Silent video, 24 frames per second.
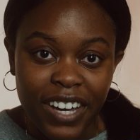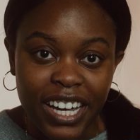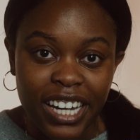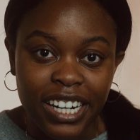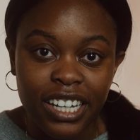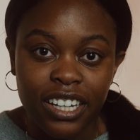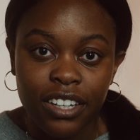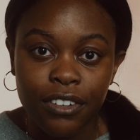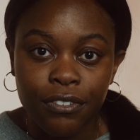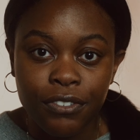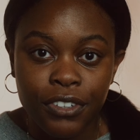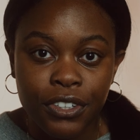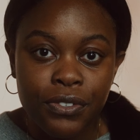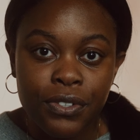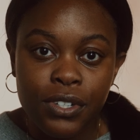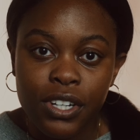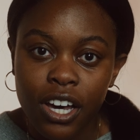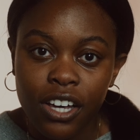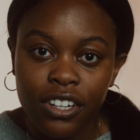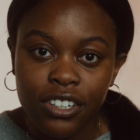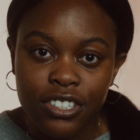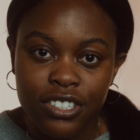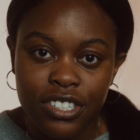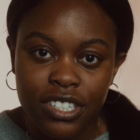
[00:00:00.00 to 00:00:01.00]
finding a few
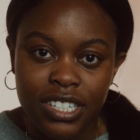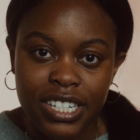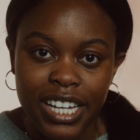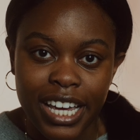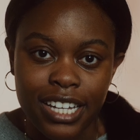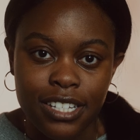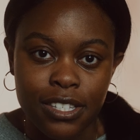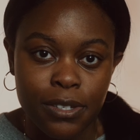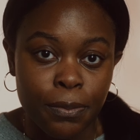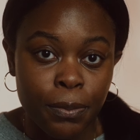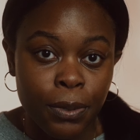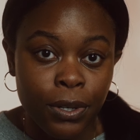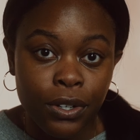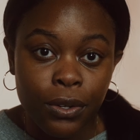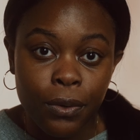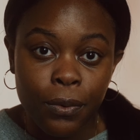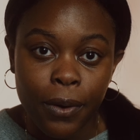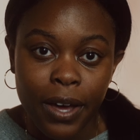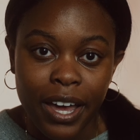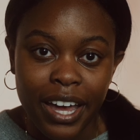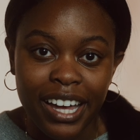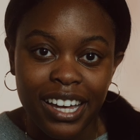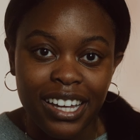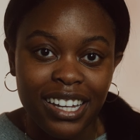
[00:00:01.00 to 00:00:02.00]
dollars a day to put
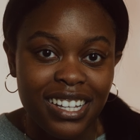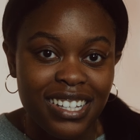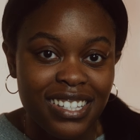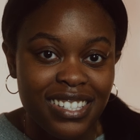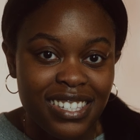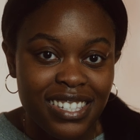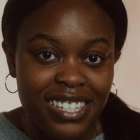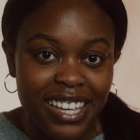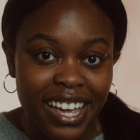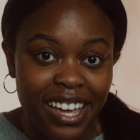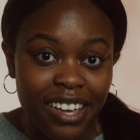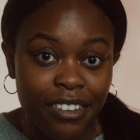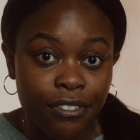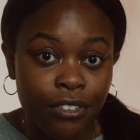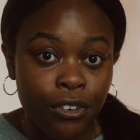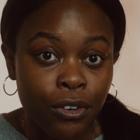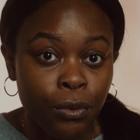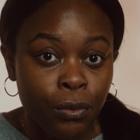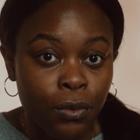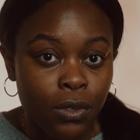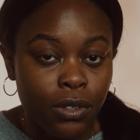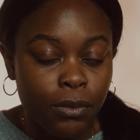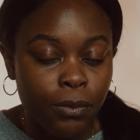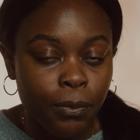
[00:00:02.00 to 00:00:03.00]
away and save
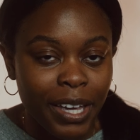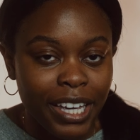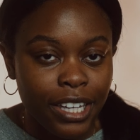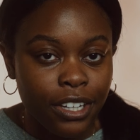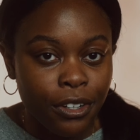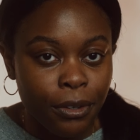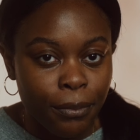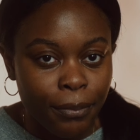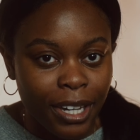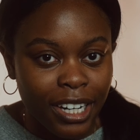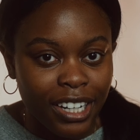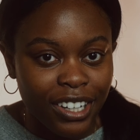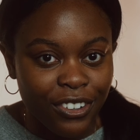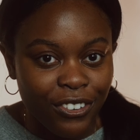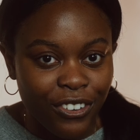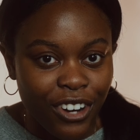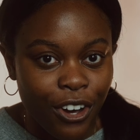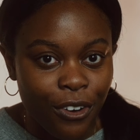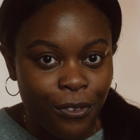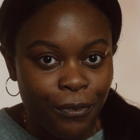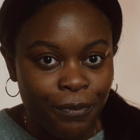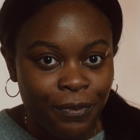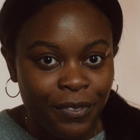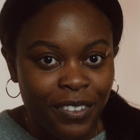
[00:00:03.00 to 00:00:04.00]
will make your money
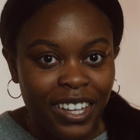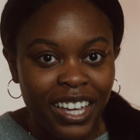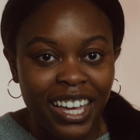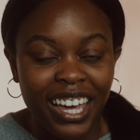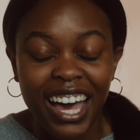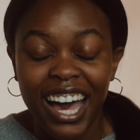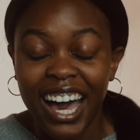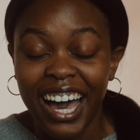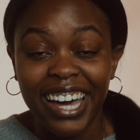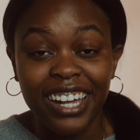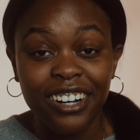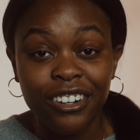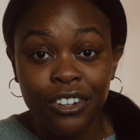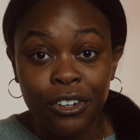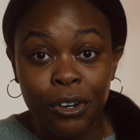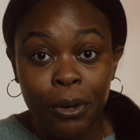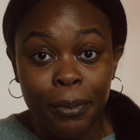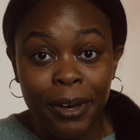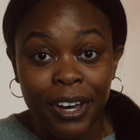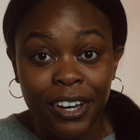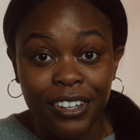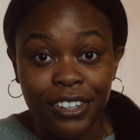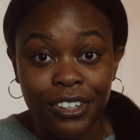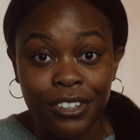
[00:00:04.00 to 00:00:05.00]
grow. I don't
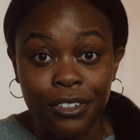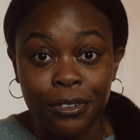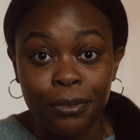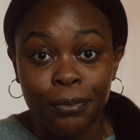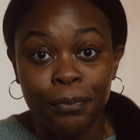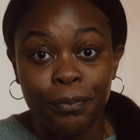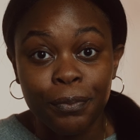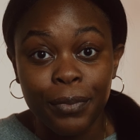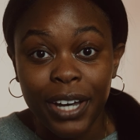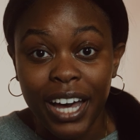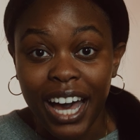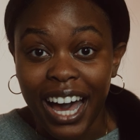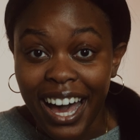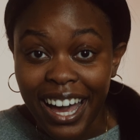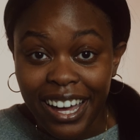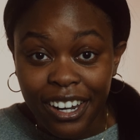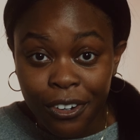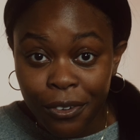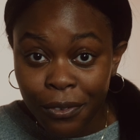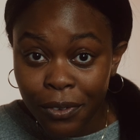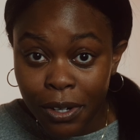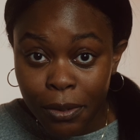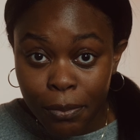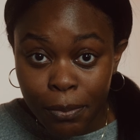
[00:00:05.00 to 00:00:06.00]
know about you, but I
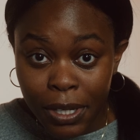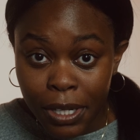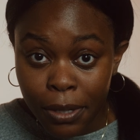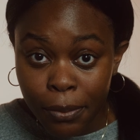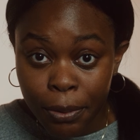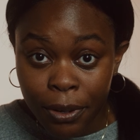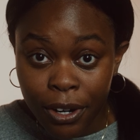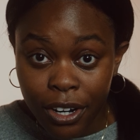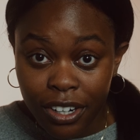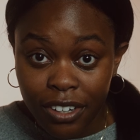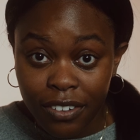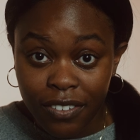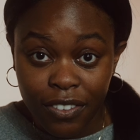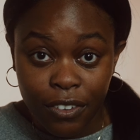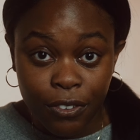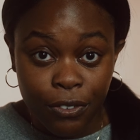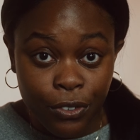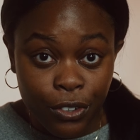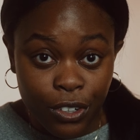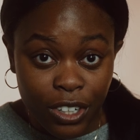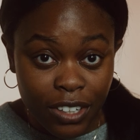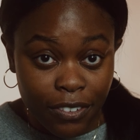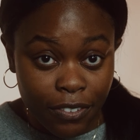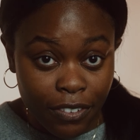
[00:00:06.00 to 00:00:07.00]
don't want to be a part of the
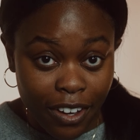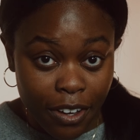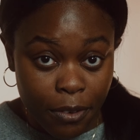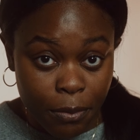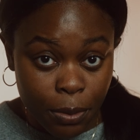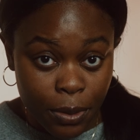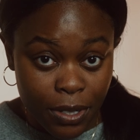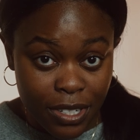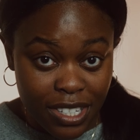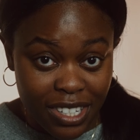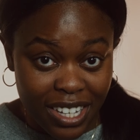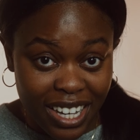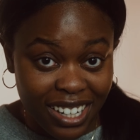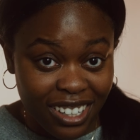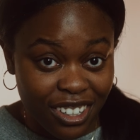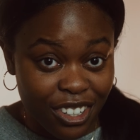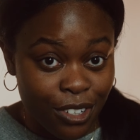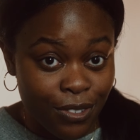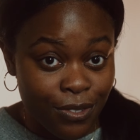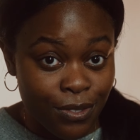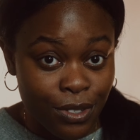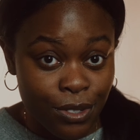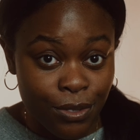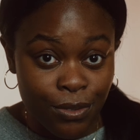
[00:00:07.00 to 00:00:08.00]
45%
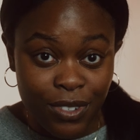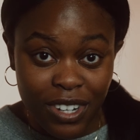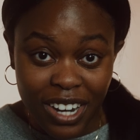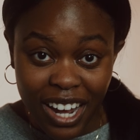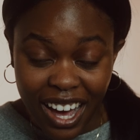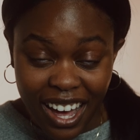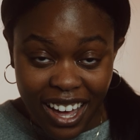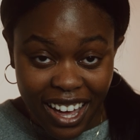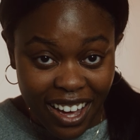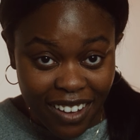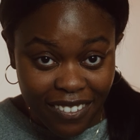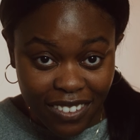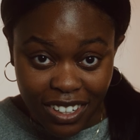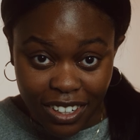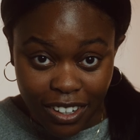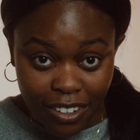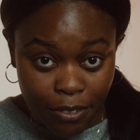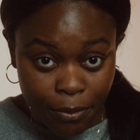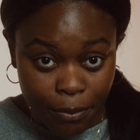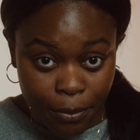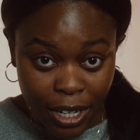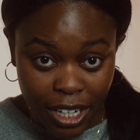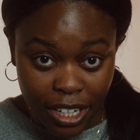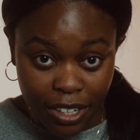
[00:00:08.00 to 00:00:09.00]
who do not have
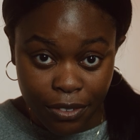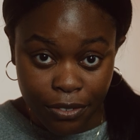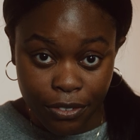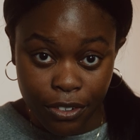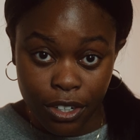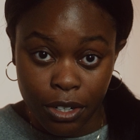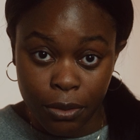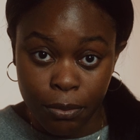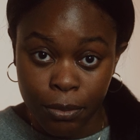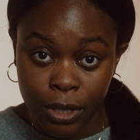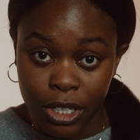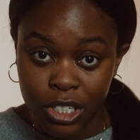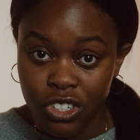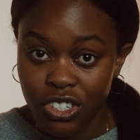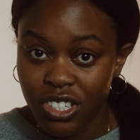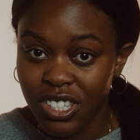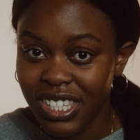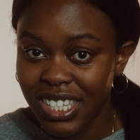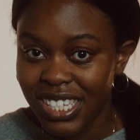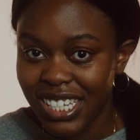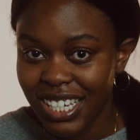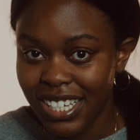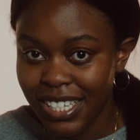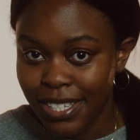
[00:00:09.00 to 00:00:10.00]
enough money for an
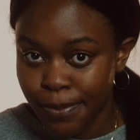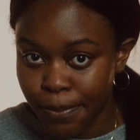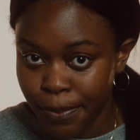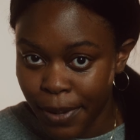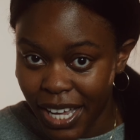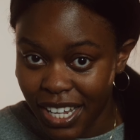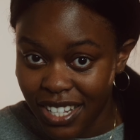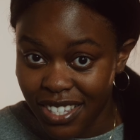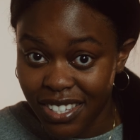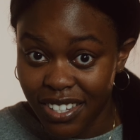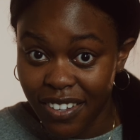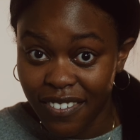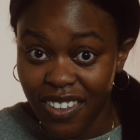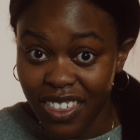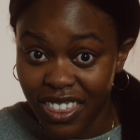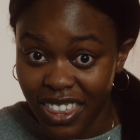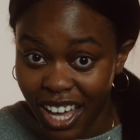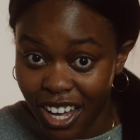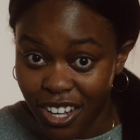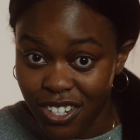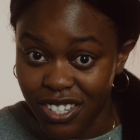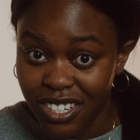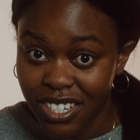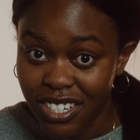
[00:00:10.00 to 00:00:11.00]
emergency expense of
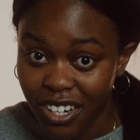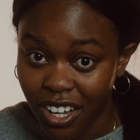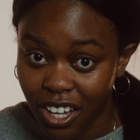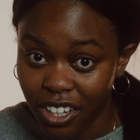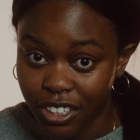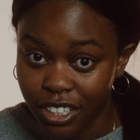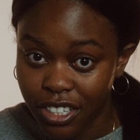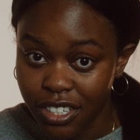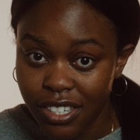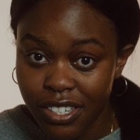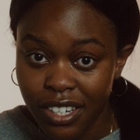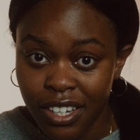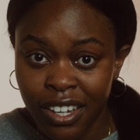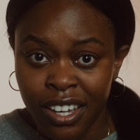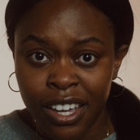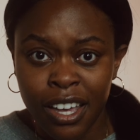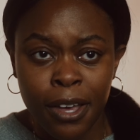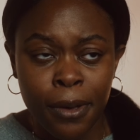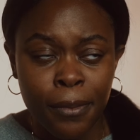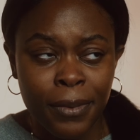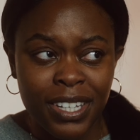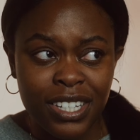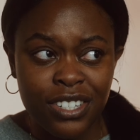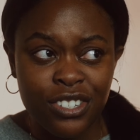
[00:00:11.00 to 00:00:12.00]

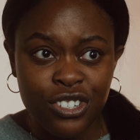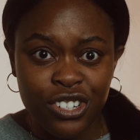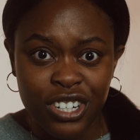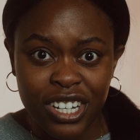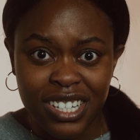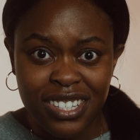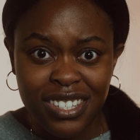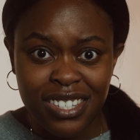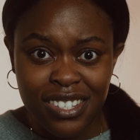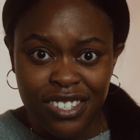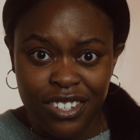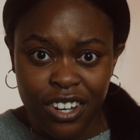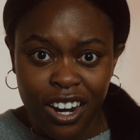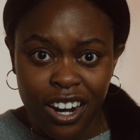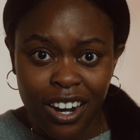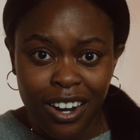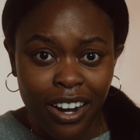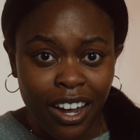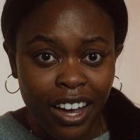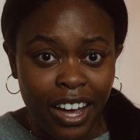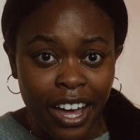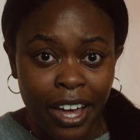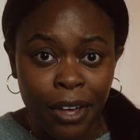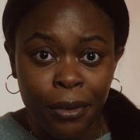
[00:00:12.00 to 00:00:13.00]
$1,000. Because chances
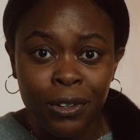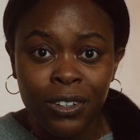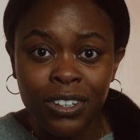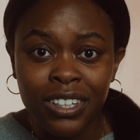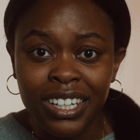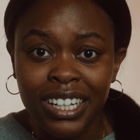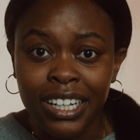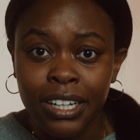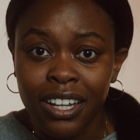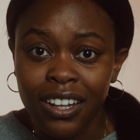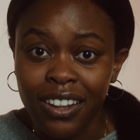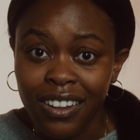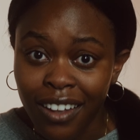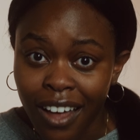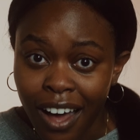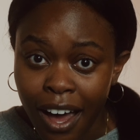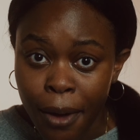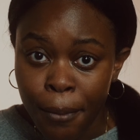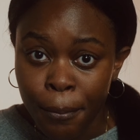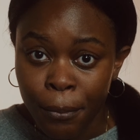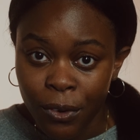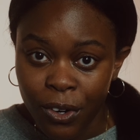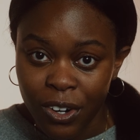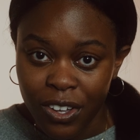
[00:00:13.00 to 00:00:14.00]
are, I will need a
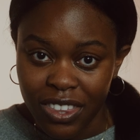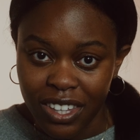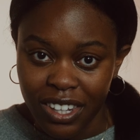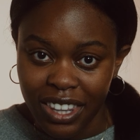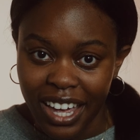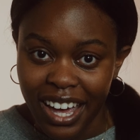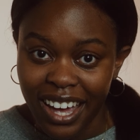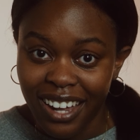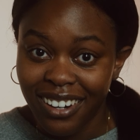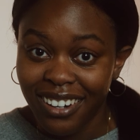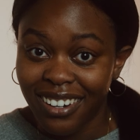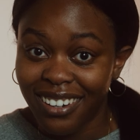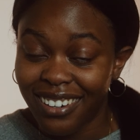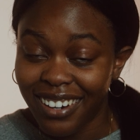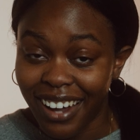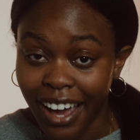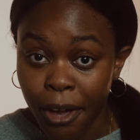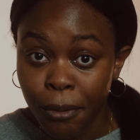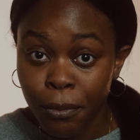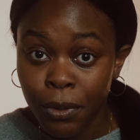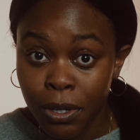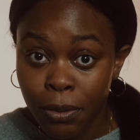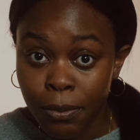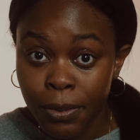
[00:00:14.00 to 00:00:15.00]
lot more than that, and
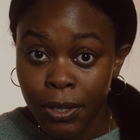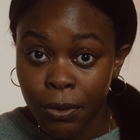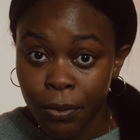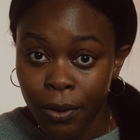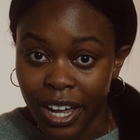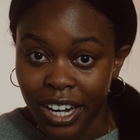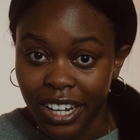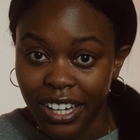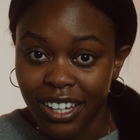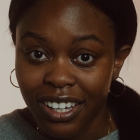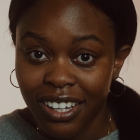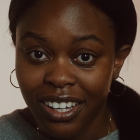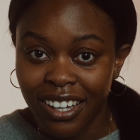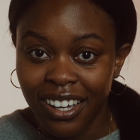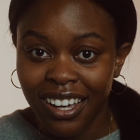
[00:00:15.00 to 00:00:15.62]
I want to be ready.